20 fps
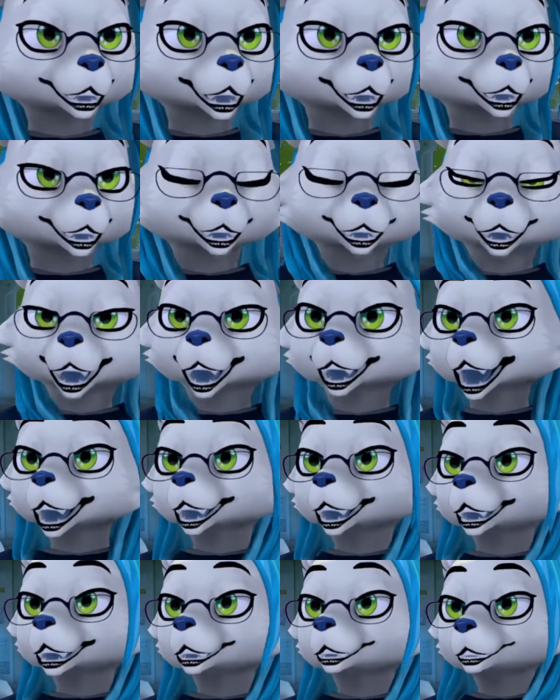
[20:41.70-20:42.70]
never got a
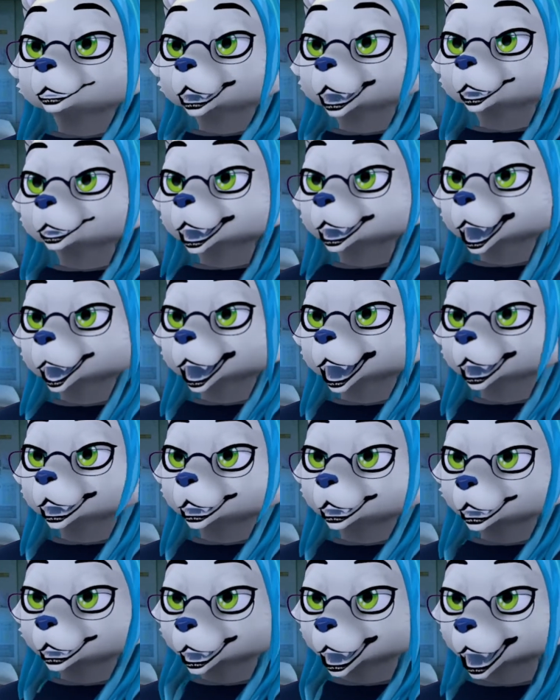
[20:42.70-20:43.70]
taste for it.
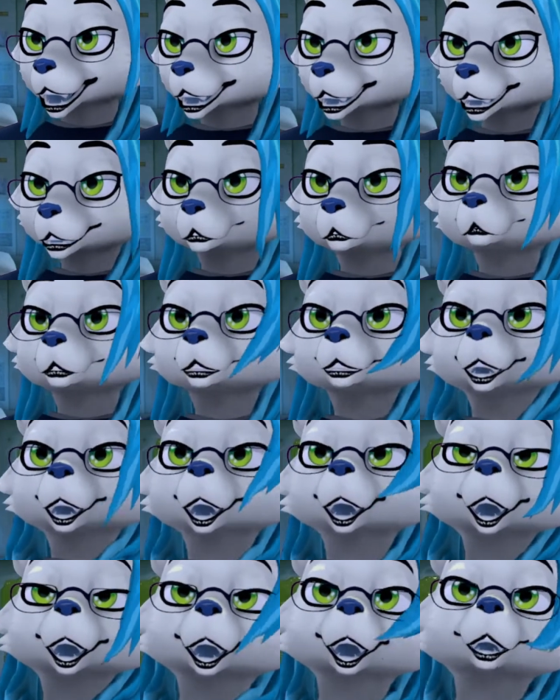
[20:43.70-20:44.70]
Okay, okay.
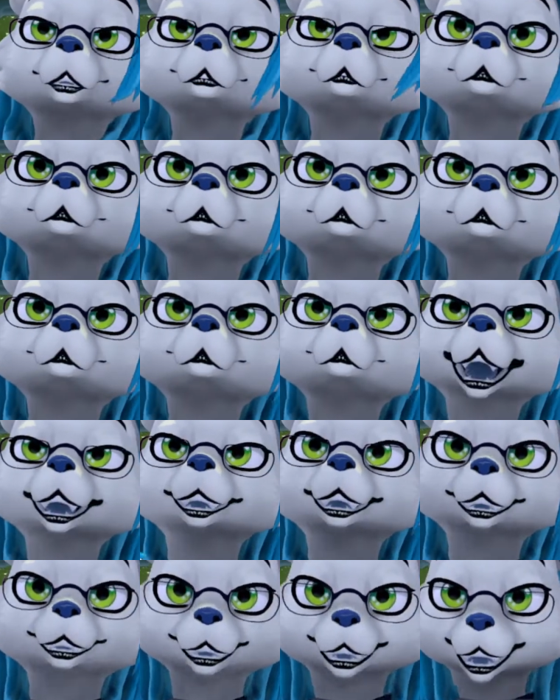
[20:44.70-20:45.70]
So, I
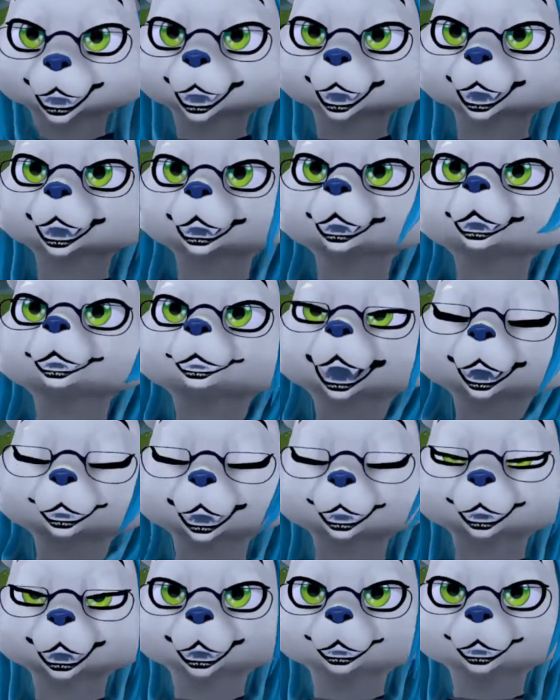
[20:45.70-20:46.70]
guess that kind of shows that
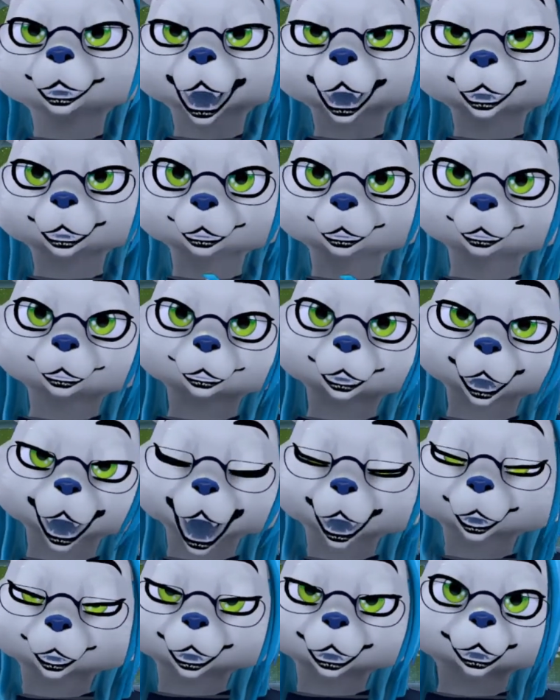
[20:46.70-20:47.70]
she's less
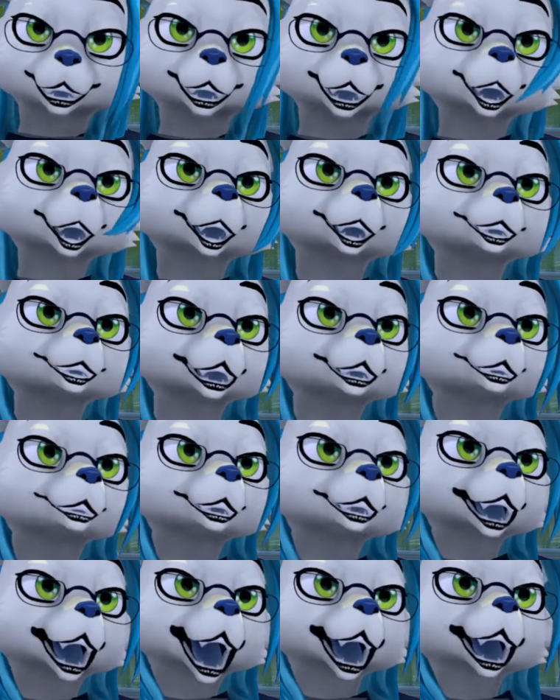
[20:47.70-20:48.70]
smart and more just,
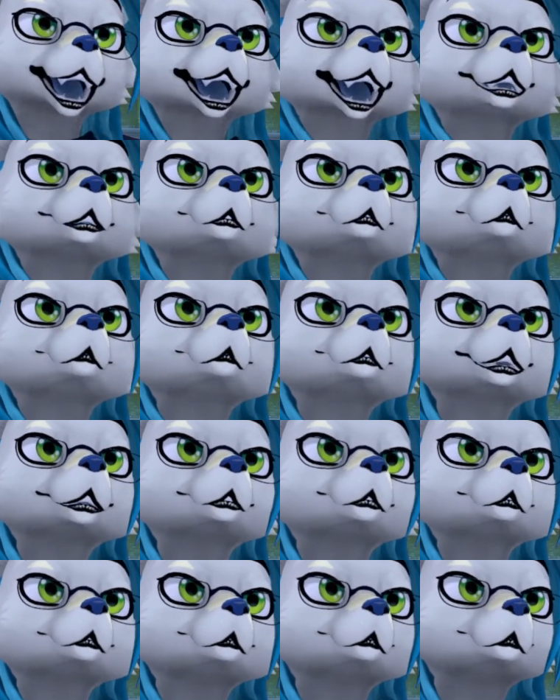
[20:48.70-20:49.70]
like,
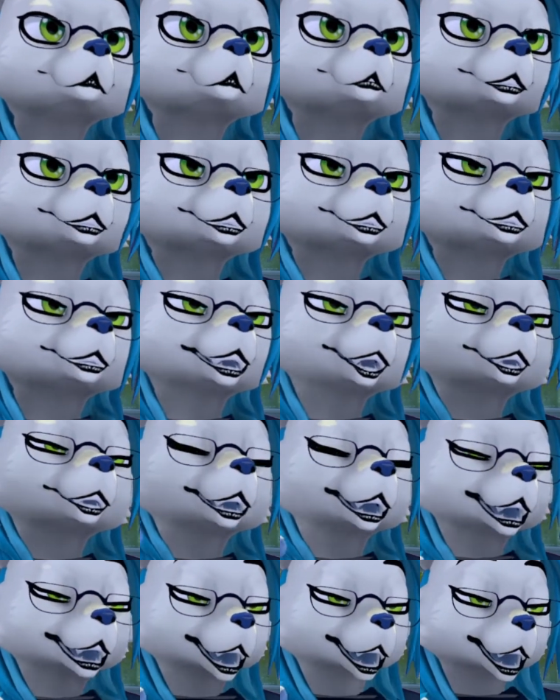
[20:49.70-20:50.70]

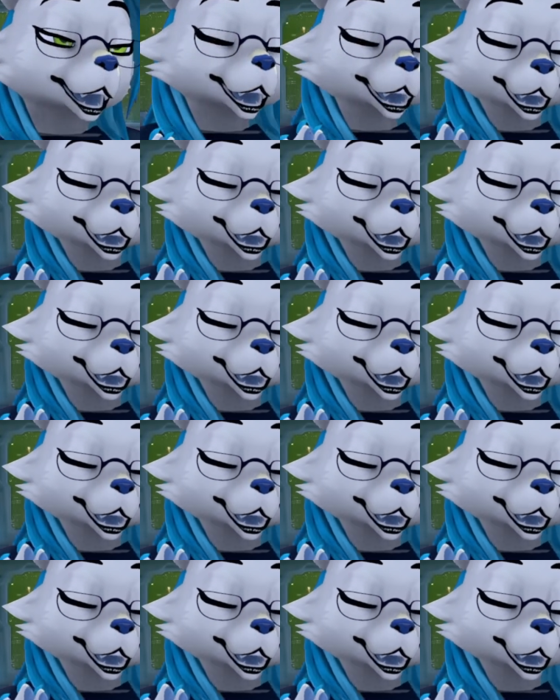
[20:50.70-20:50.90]
extremely